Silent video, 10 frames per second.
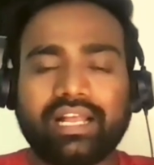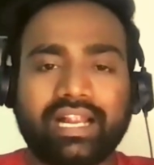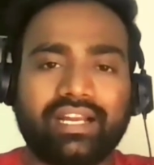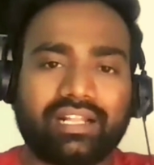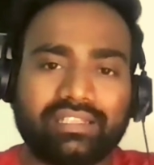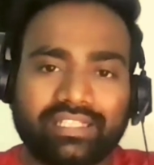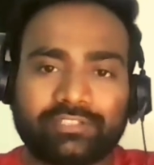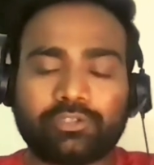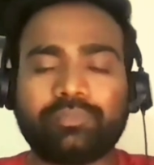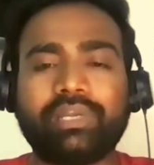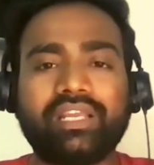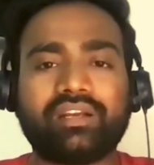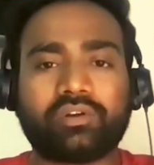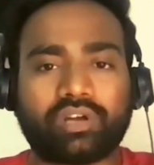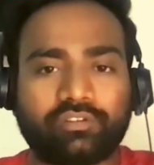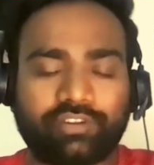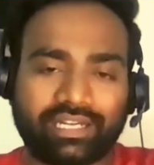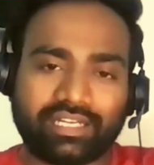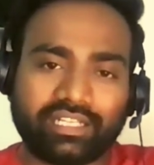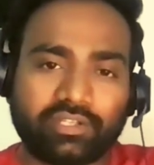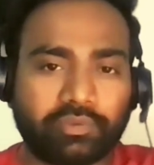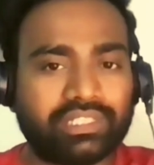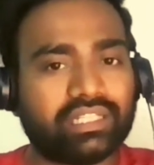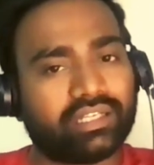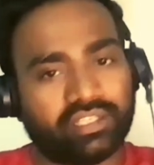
and they should be confident in giving the